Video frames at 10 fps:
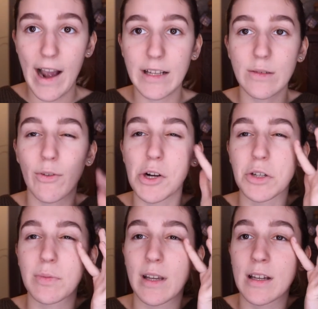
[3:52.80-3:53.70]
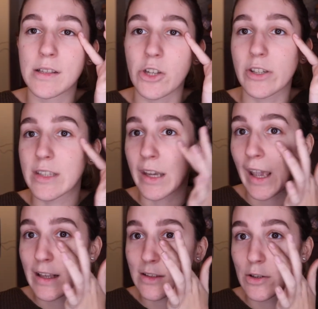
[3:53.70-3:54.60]
eyes first, because just in
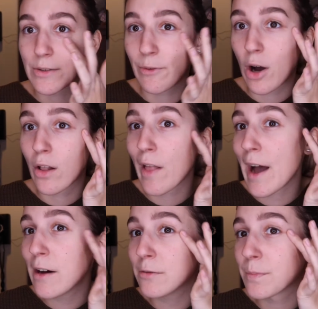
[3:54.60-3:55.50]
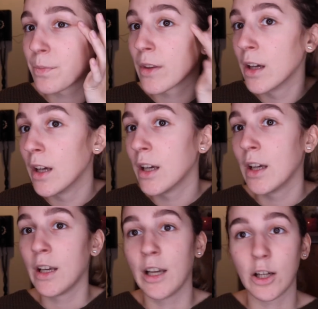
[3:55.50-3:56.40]
case there's fallout,
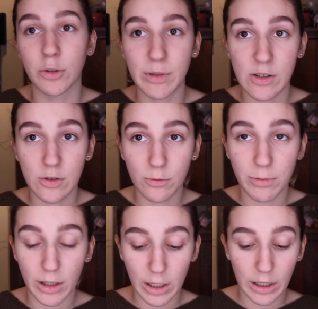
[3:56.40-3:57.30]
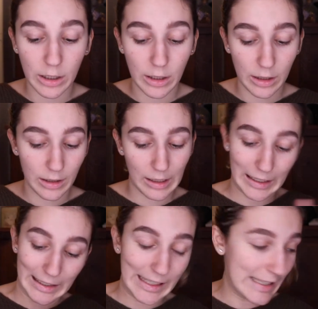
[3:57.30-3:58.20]
it'll be super
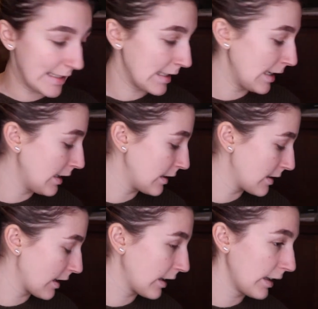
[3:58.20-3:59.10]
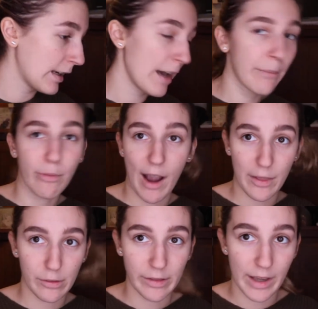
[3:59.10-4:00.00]
easy to clean up rather